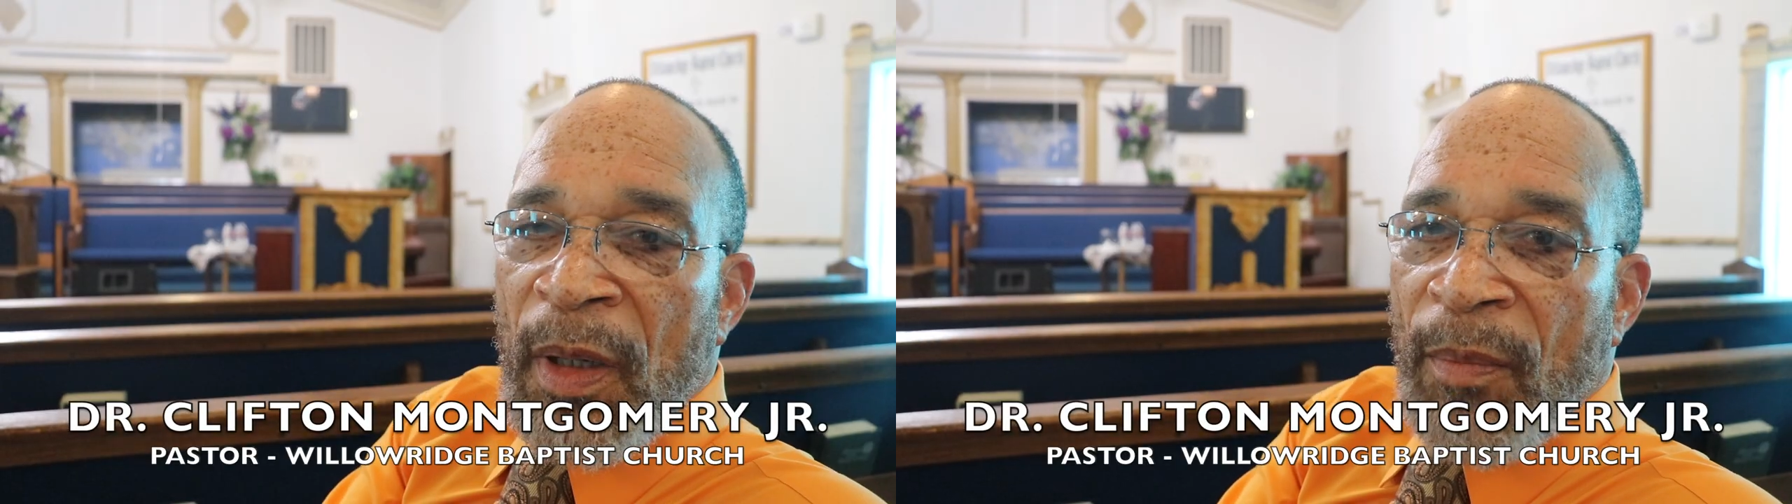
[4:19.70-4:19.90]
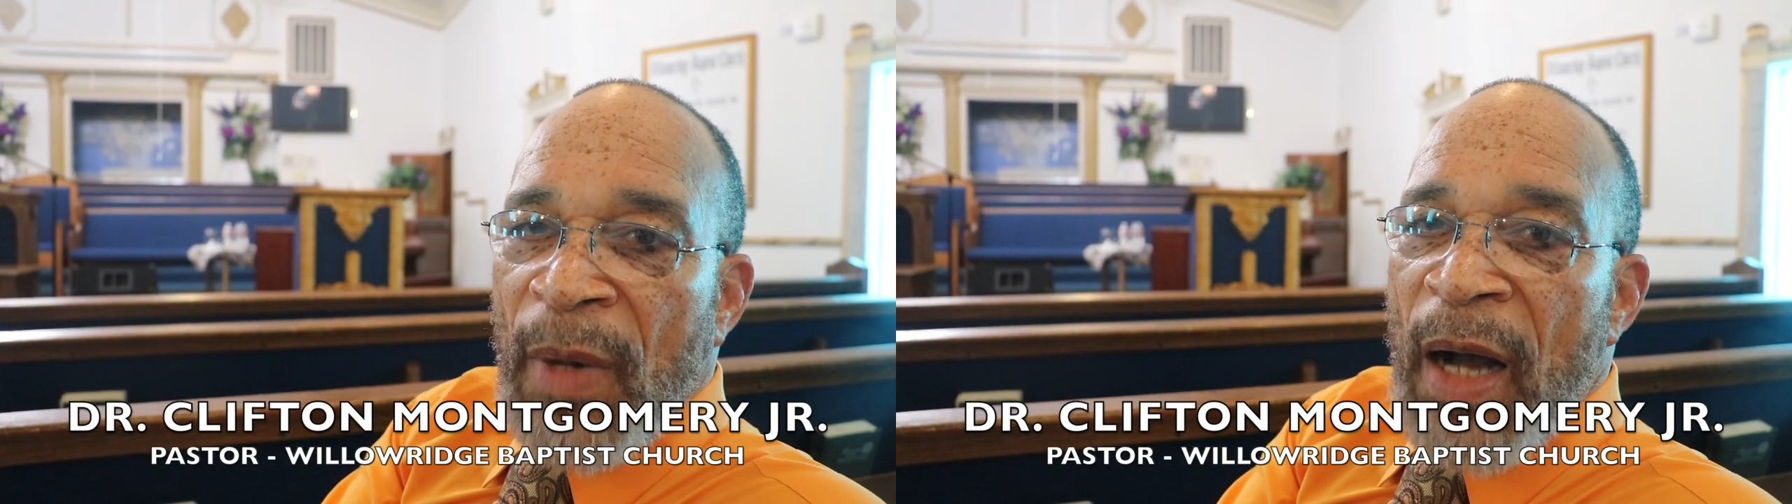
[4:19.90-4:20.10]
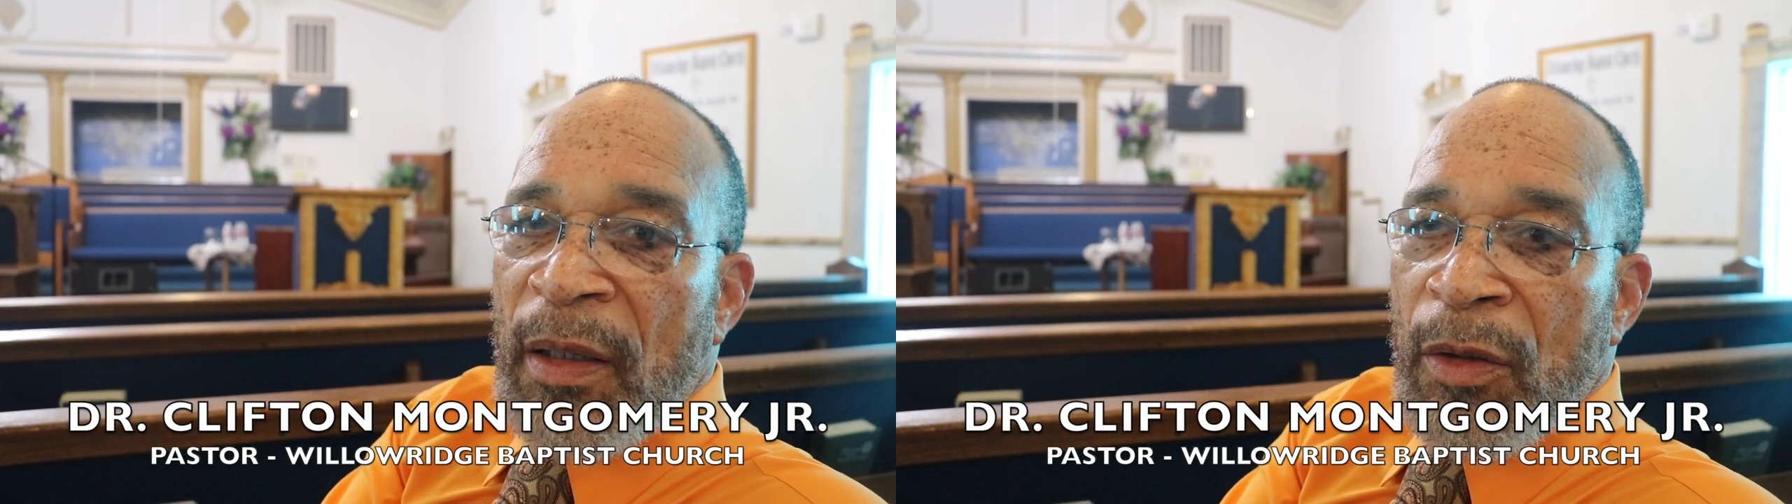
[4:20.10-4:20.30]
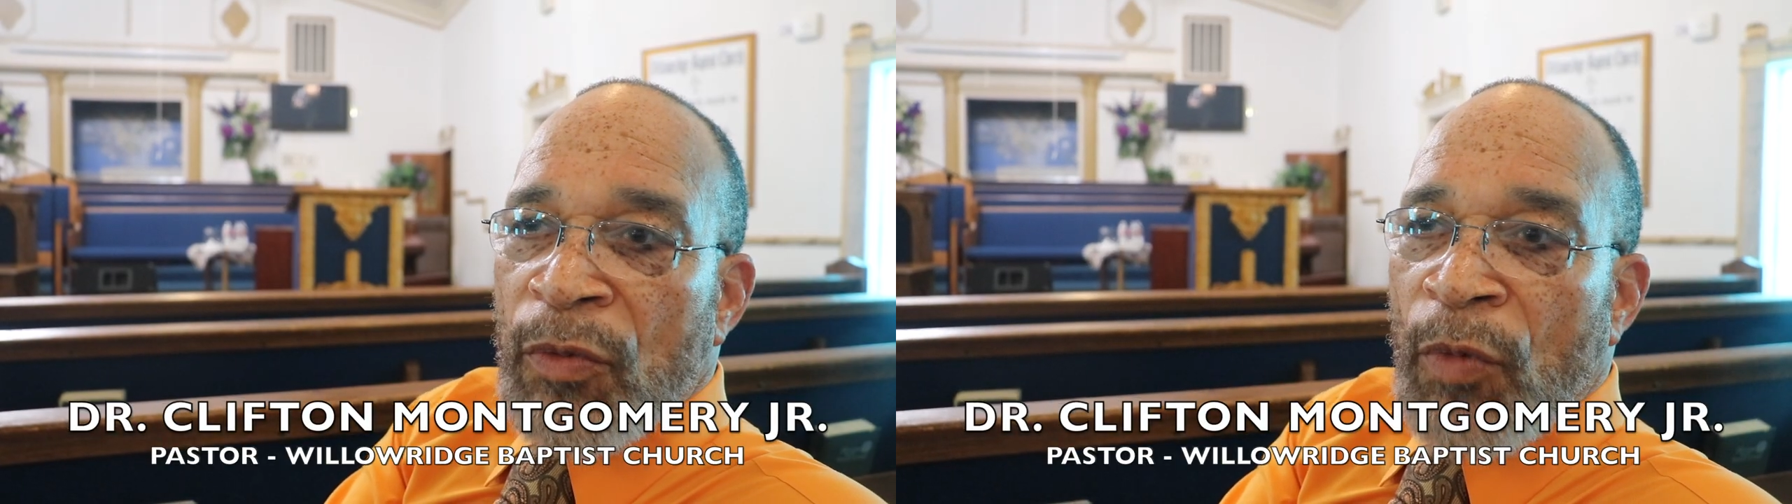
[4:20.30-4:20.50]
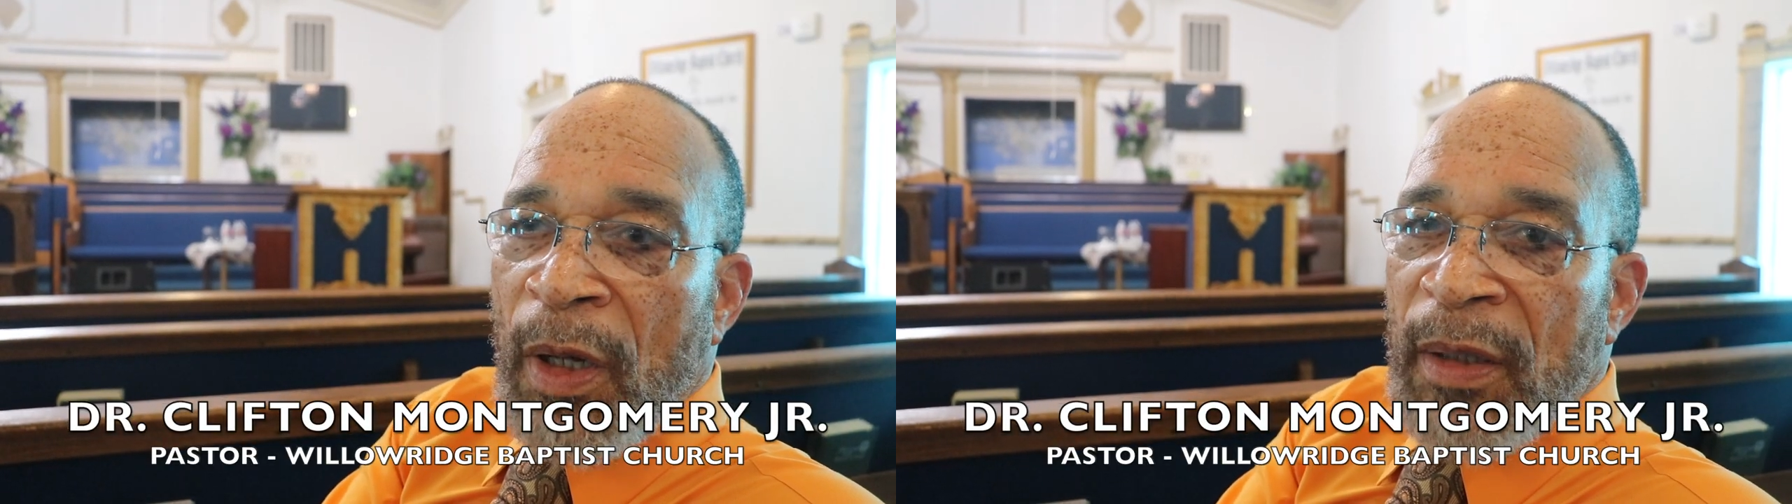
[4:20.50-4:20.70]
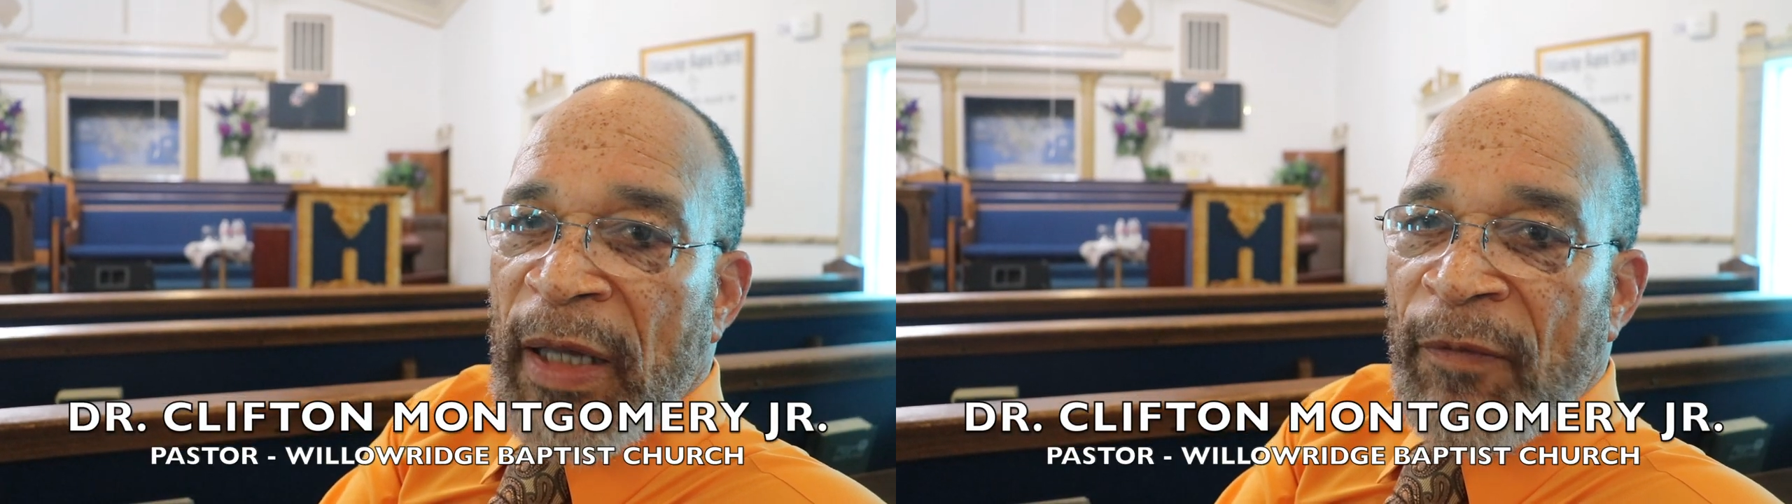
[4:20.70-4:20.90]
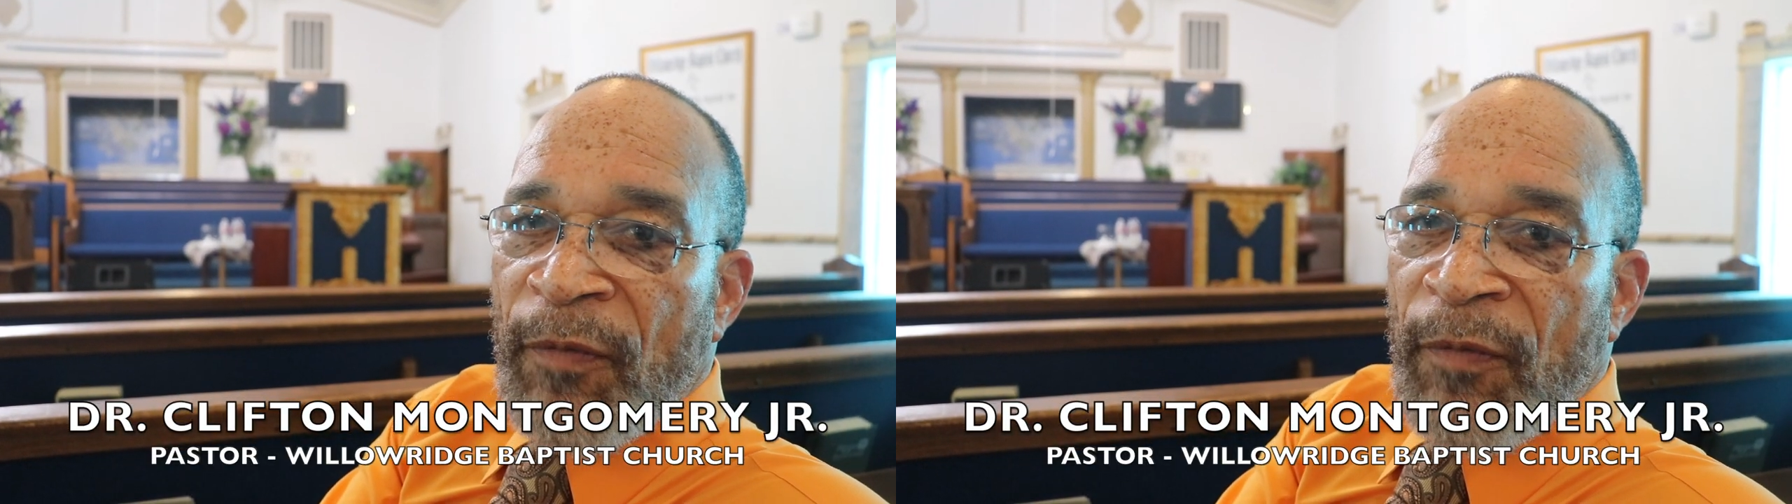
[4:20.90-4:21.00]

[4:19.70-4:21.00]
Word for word: Marcus was a